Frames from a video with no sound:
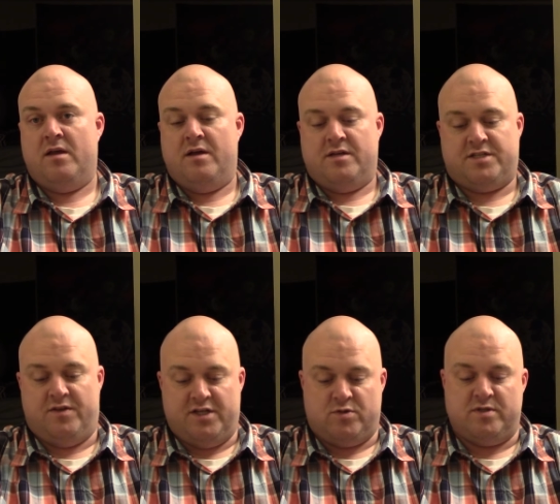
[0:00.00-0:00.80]
So
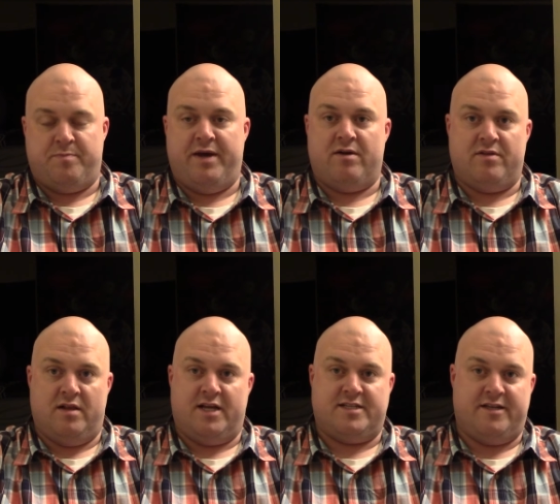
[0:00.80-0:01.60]
this was better.
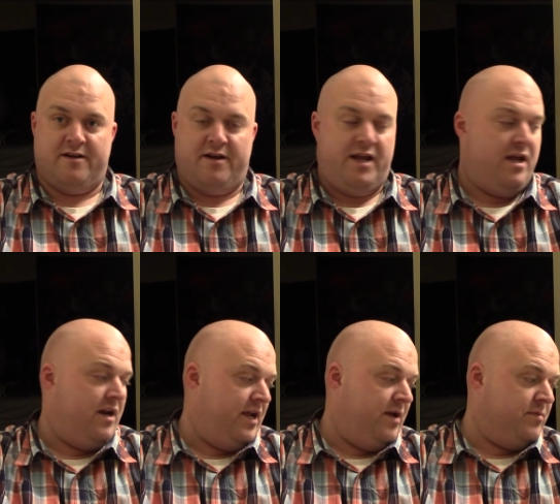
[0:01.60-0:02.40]
Like I said, on
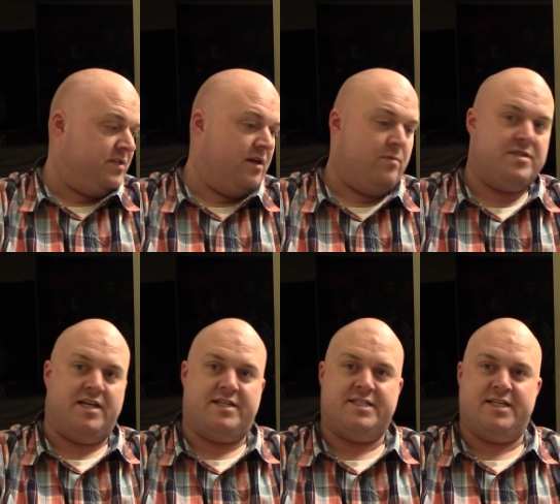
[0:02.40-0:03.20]
Amazon it was like
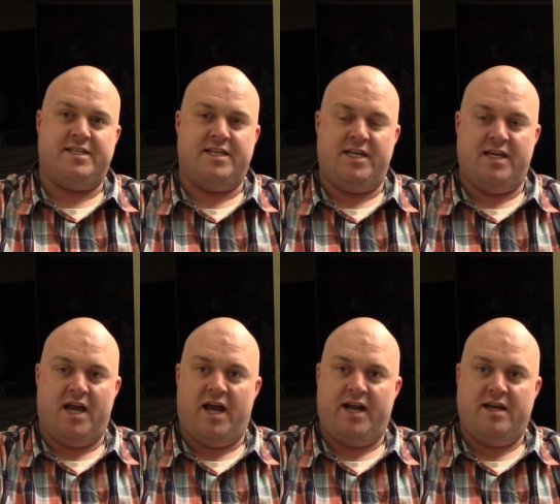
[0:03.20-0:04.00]
$69.
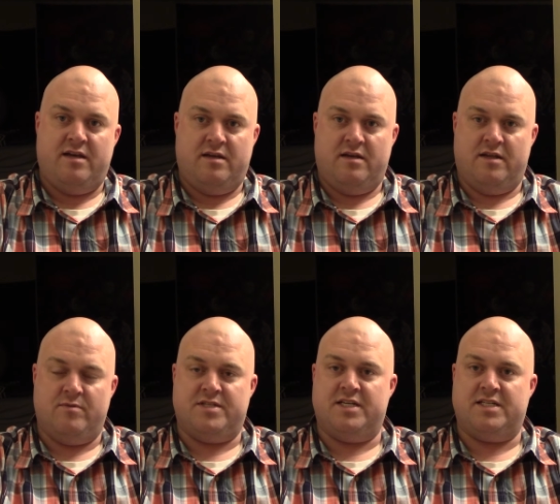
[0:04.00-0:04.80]
I think it
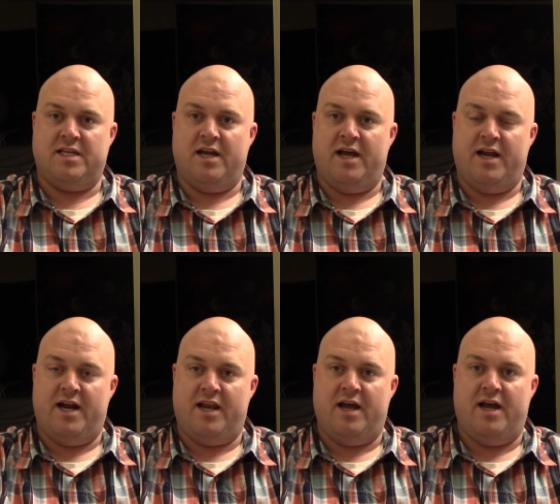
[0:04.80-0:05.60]
was
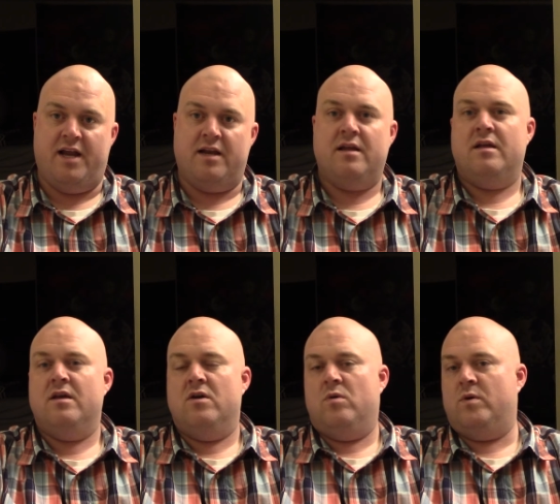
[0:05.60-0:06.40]
$69.99
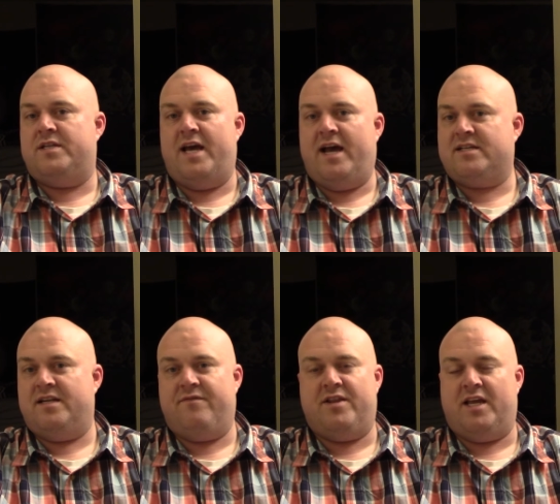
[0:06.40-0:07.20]
with tax and
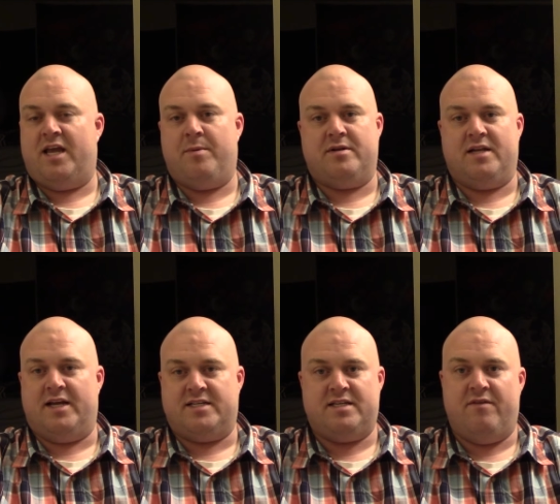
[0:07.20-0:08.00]
everything. Came out to
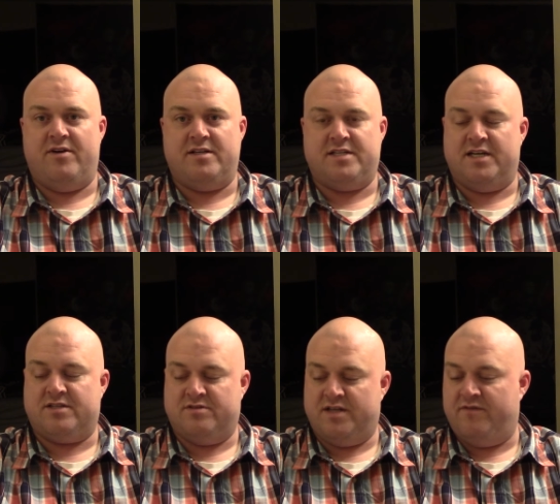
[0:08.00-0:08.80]
like
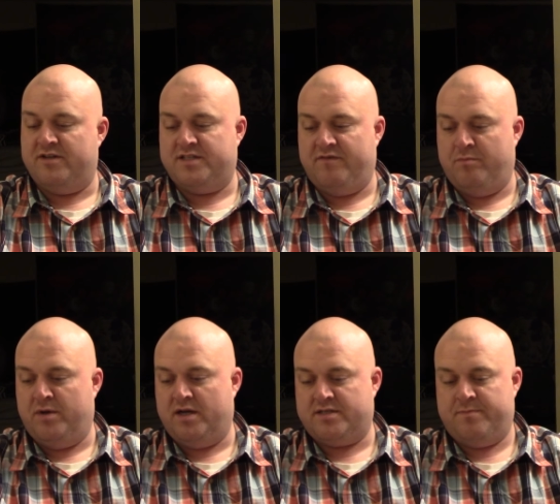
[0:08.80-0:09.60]
76 or 77
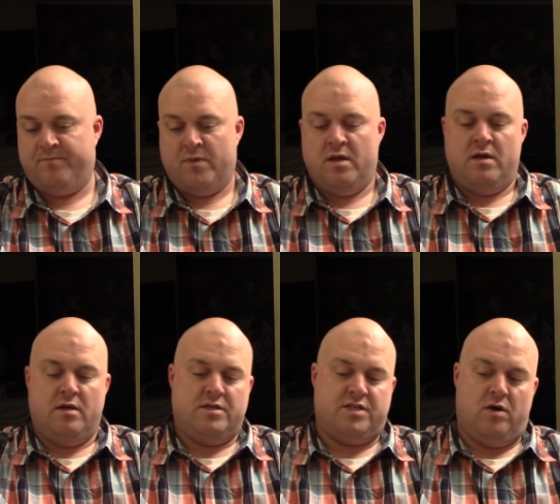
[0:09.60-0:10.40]
bucks.
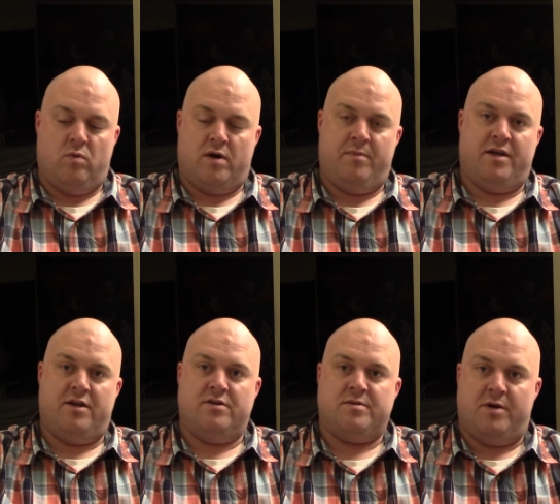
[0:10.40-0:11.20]
So what I'm going to
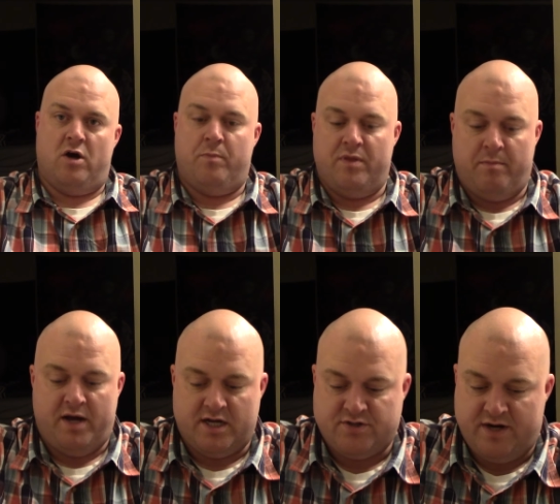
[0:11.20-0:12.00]
do is I'm going to open the
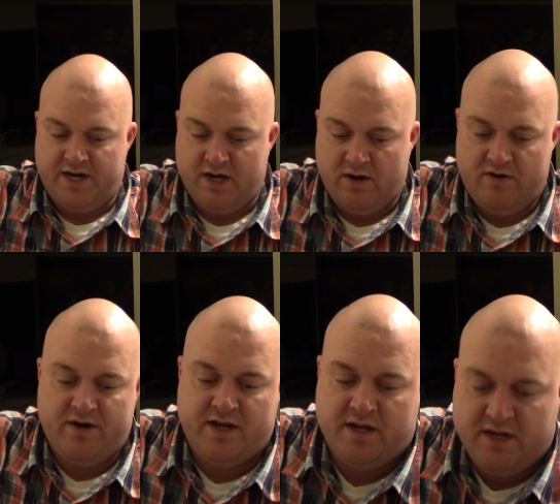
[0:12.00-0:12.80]
box right now. I
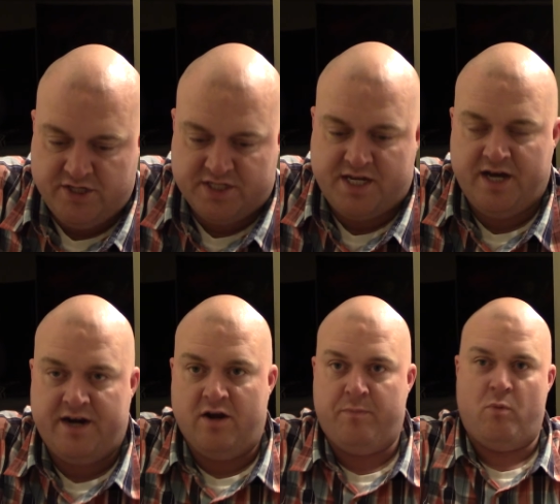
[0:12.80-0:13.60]
just cut it
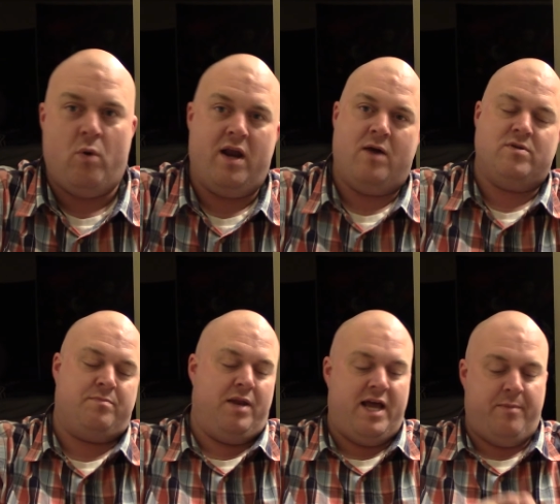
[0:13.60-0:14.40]
open while I was
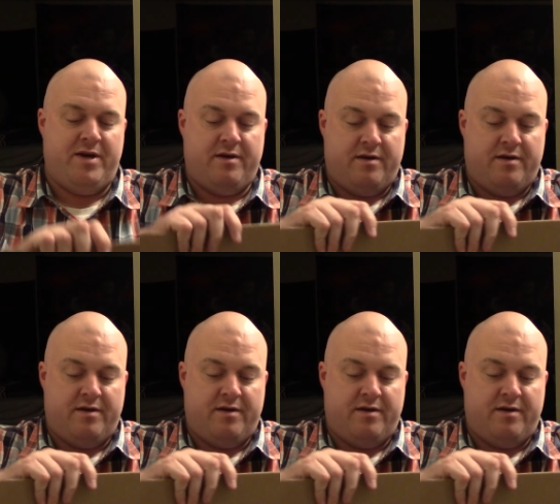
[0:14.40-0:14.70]
blabbing.